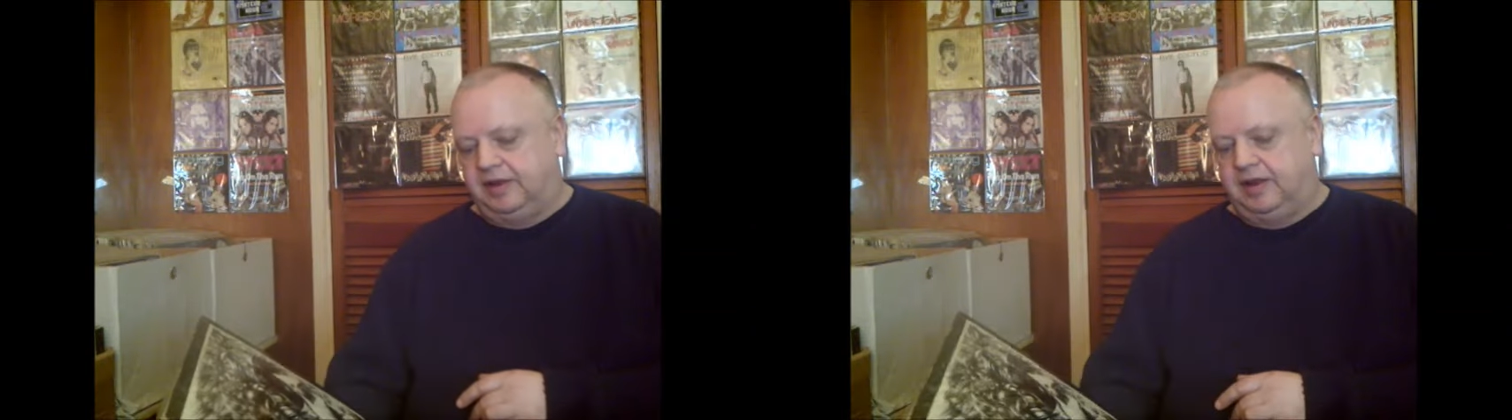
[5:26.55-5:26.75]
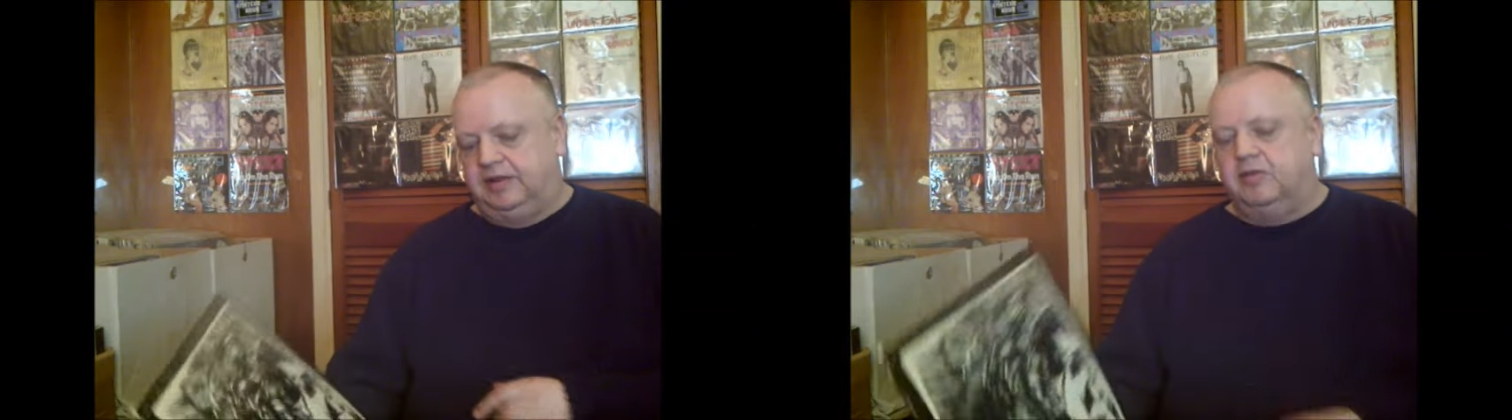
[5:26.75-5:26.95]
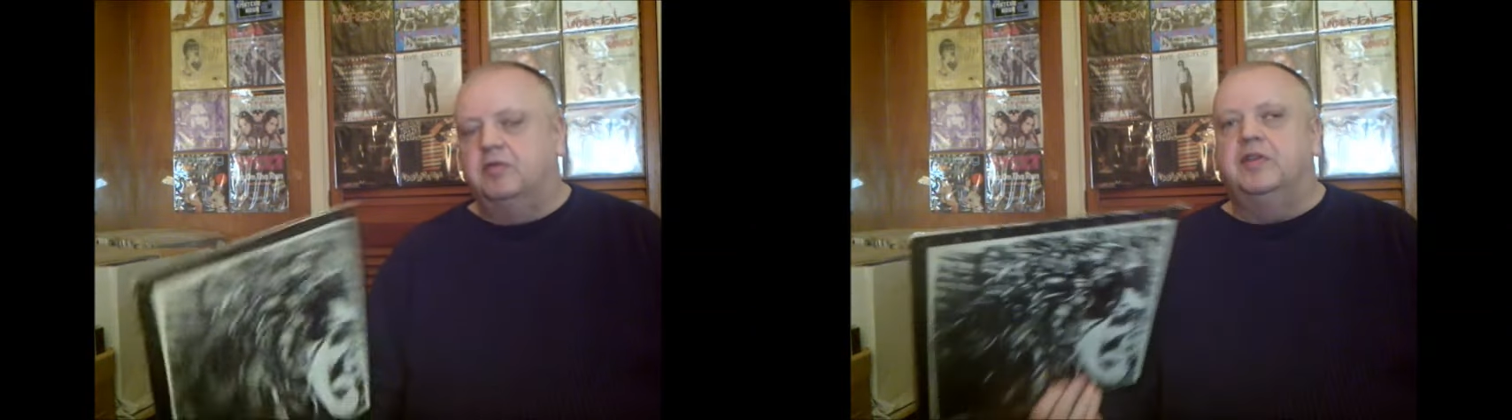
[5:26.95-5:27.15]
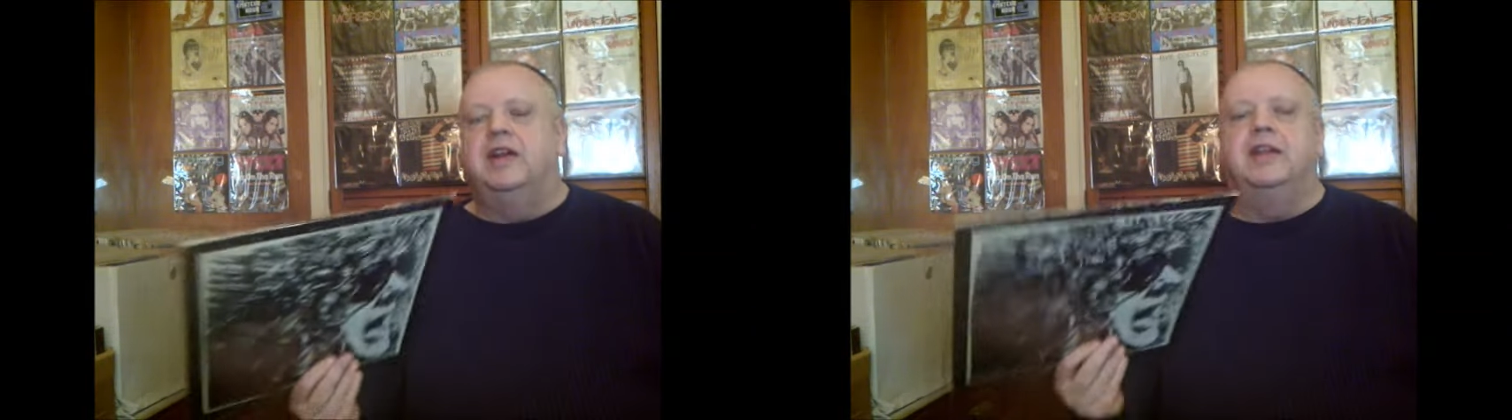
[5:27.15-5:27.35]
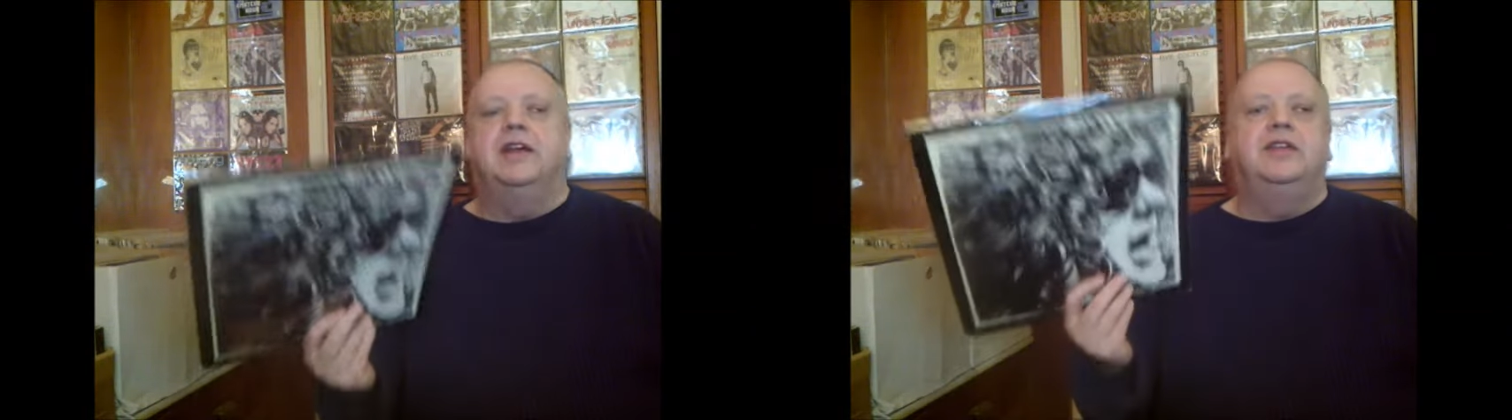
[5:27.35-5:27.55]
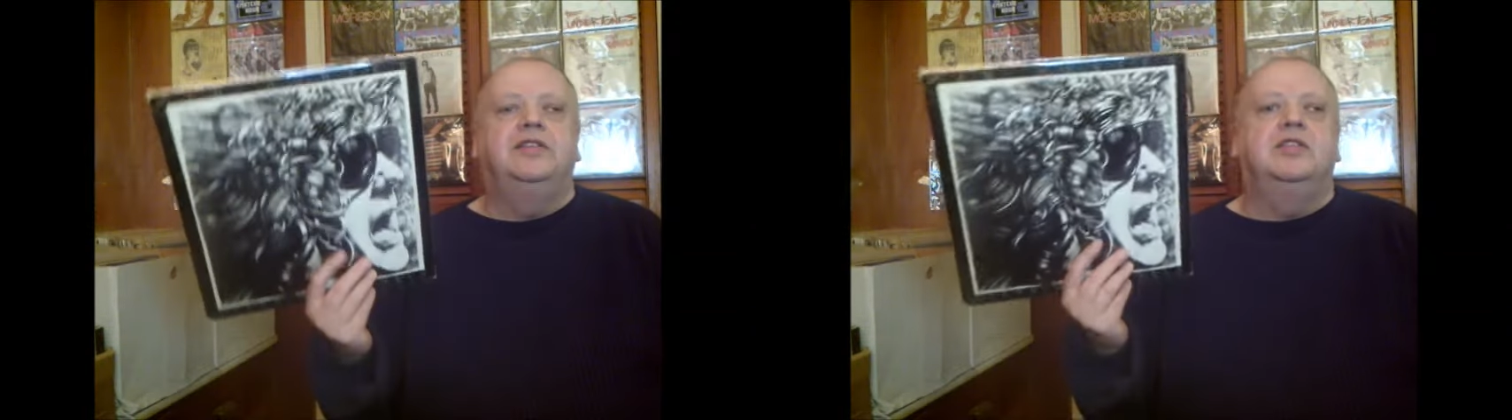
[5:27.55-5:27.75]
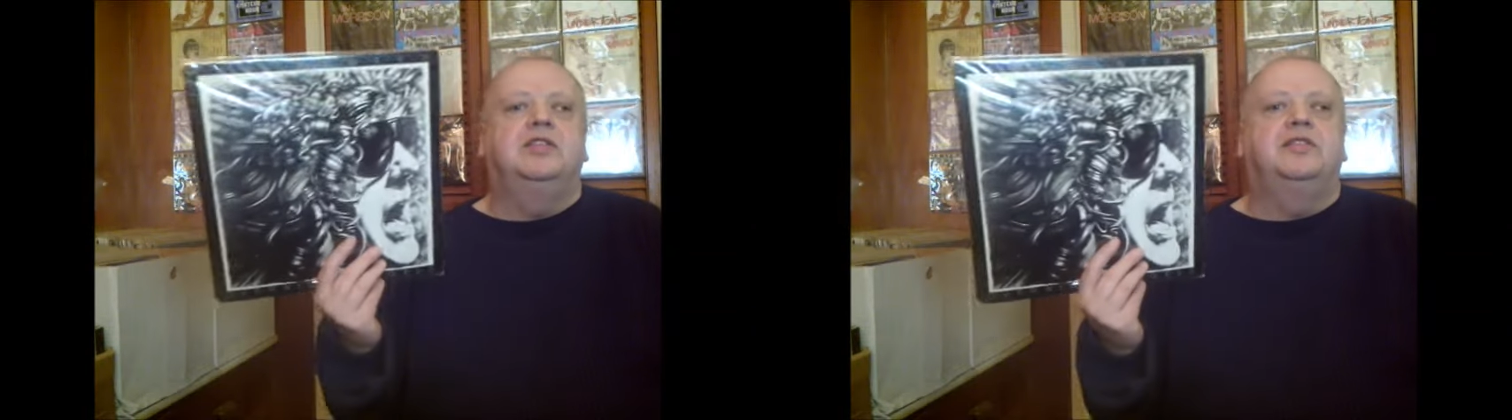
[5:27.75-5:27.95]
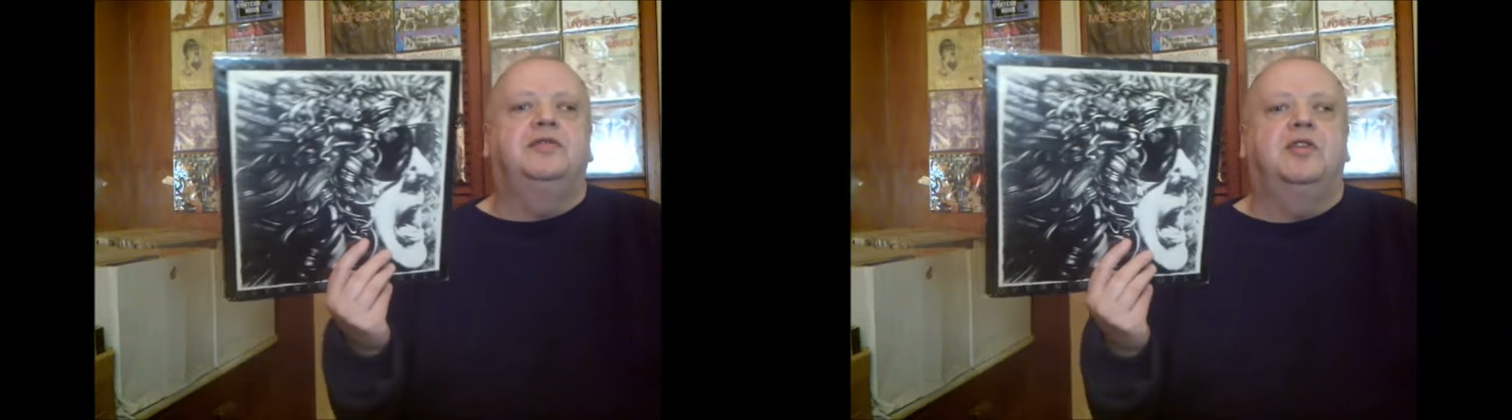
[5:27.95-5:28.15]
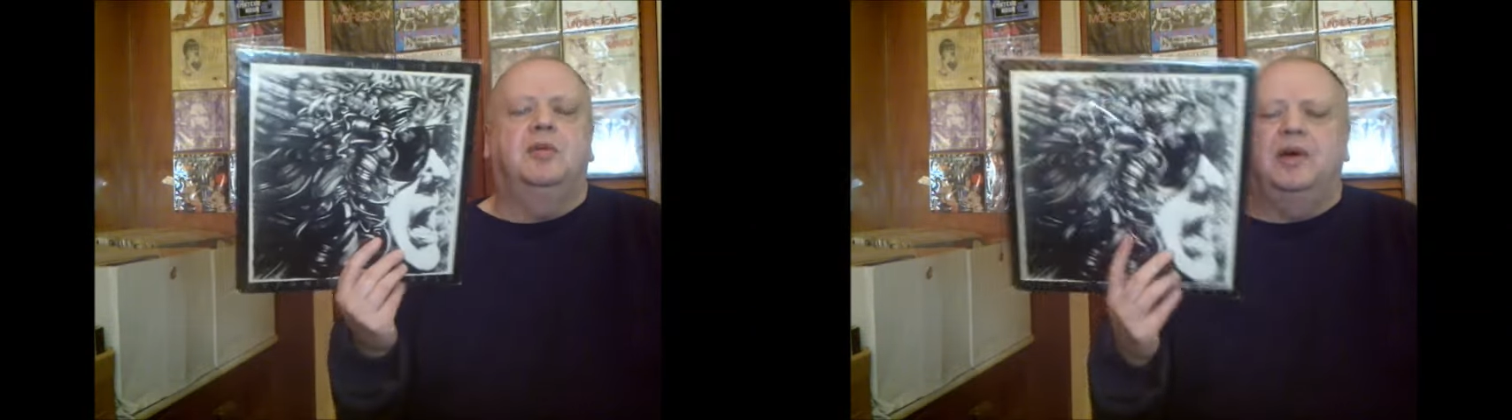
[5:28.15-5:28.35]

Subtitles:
is Overnight Angels from,